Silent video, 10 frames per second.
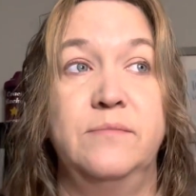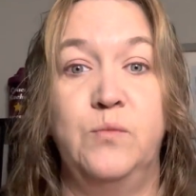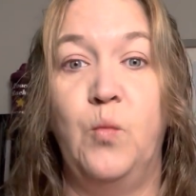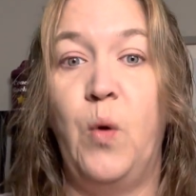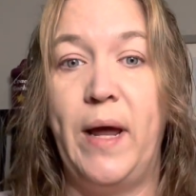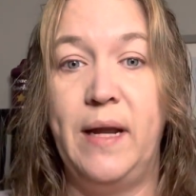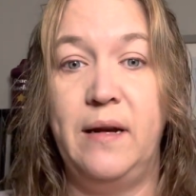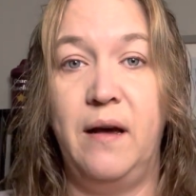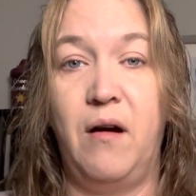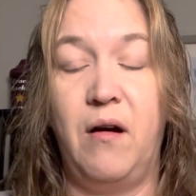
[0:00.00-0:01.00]

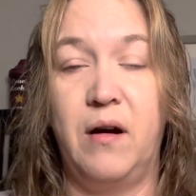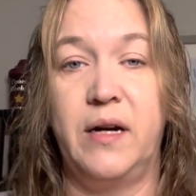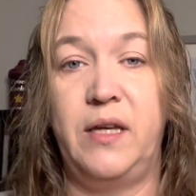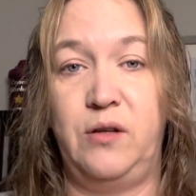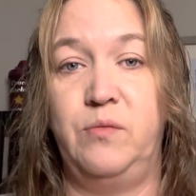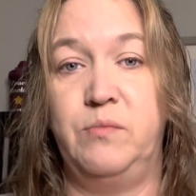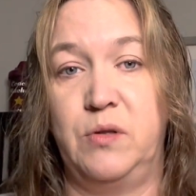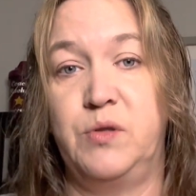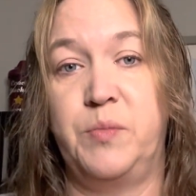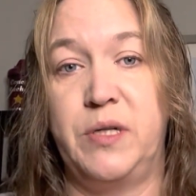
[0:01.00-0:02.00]
When are you
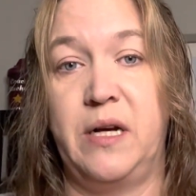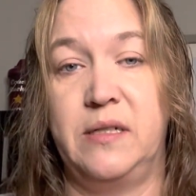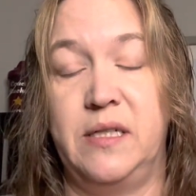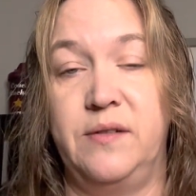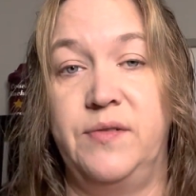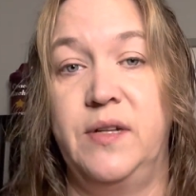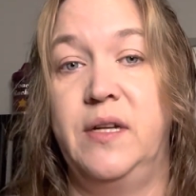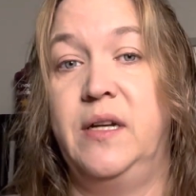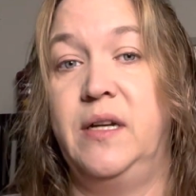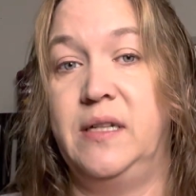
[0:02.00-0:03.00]
most productive?
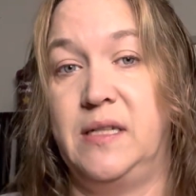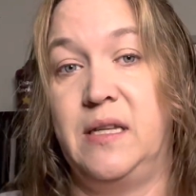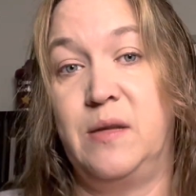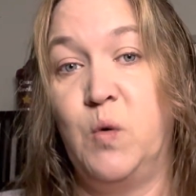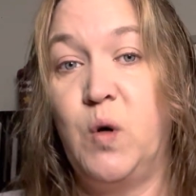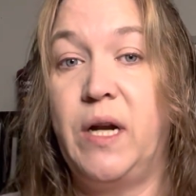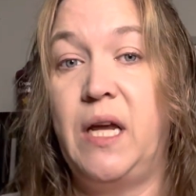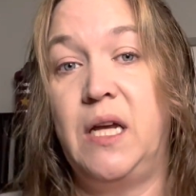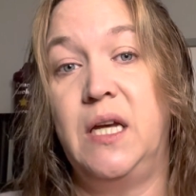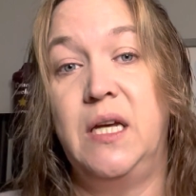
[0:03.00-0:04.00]
Is it the
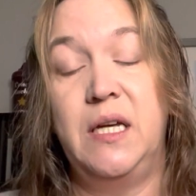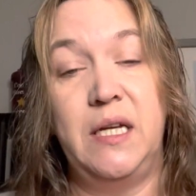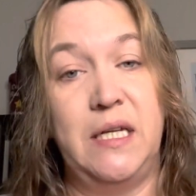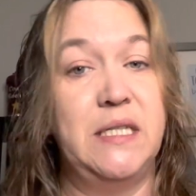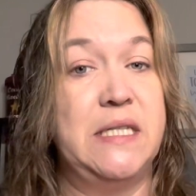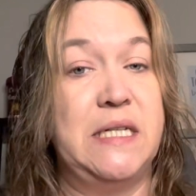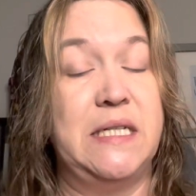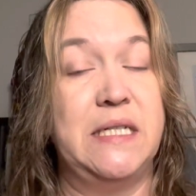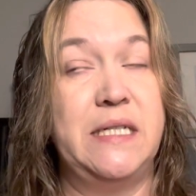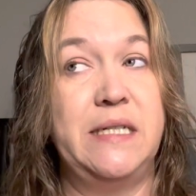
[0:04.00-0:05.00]
morning? Is
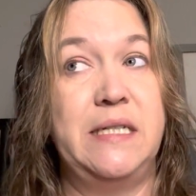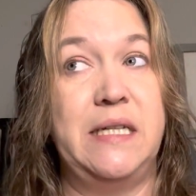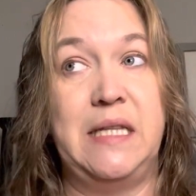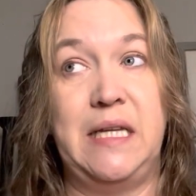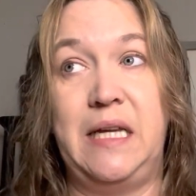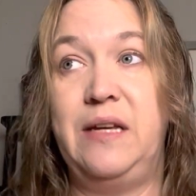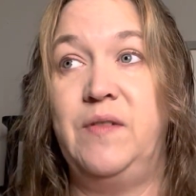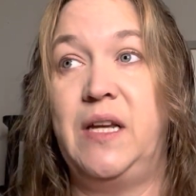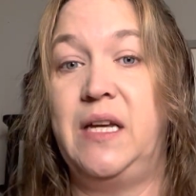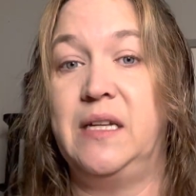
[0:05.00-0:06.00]
it in the
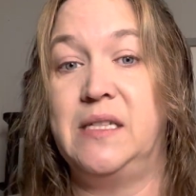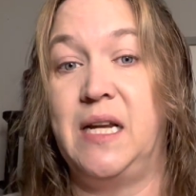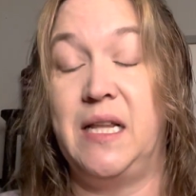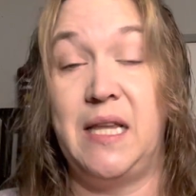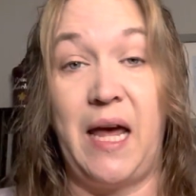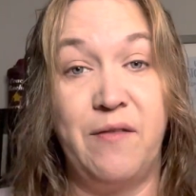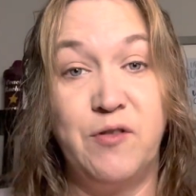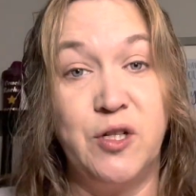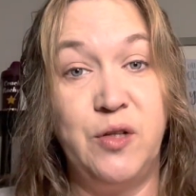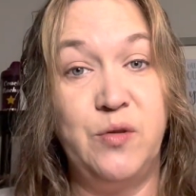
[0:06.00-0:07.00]
evening? Is it in the
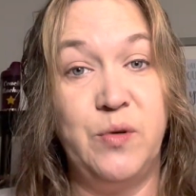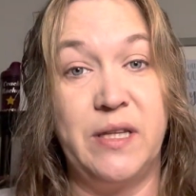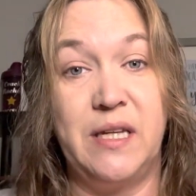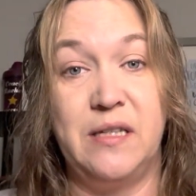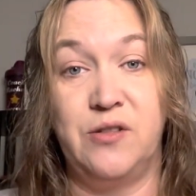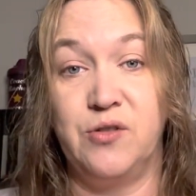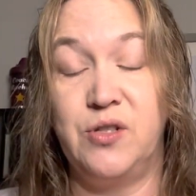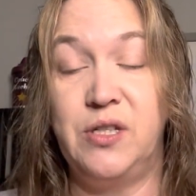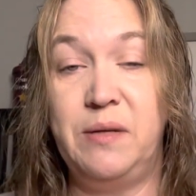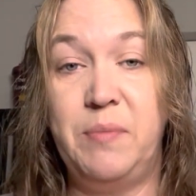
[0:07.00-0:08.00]
afternoon while the kids are
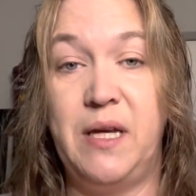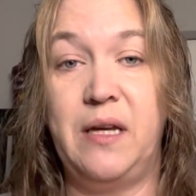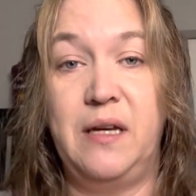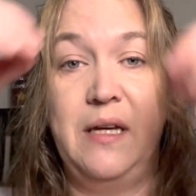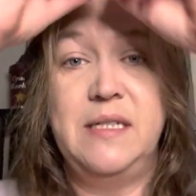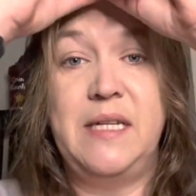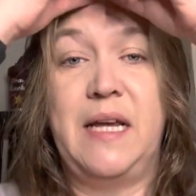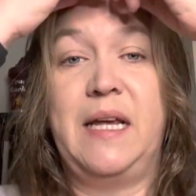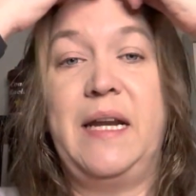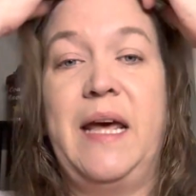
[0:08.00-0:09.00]
sleeping,
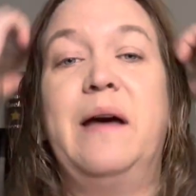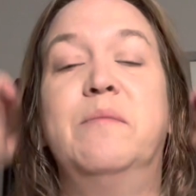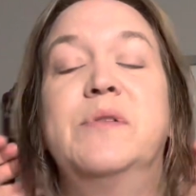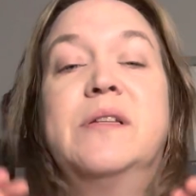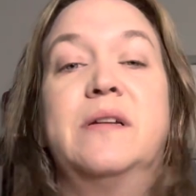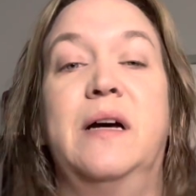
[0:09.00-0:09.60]
taking naps?